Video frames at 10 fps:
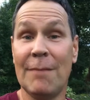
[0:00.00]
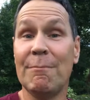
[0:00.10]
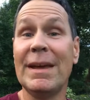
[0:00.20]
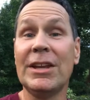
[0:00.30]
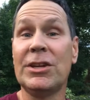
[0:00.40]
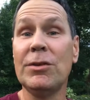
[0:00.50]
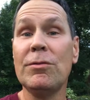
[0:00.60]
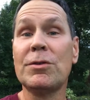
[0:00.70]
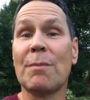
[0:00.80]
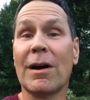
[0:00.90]
It made a
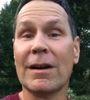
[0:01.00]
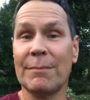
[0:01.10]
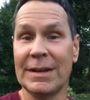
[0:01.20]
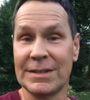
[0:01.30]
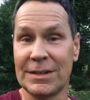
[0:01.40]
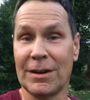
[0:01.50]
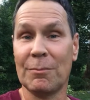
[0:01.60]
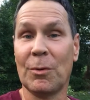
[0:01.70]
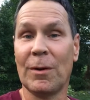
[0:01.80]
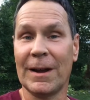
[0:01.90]
huge mark on me as a young
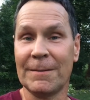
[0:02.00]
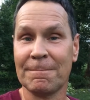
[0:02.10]
boy.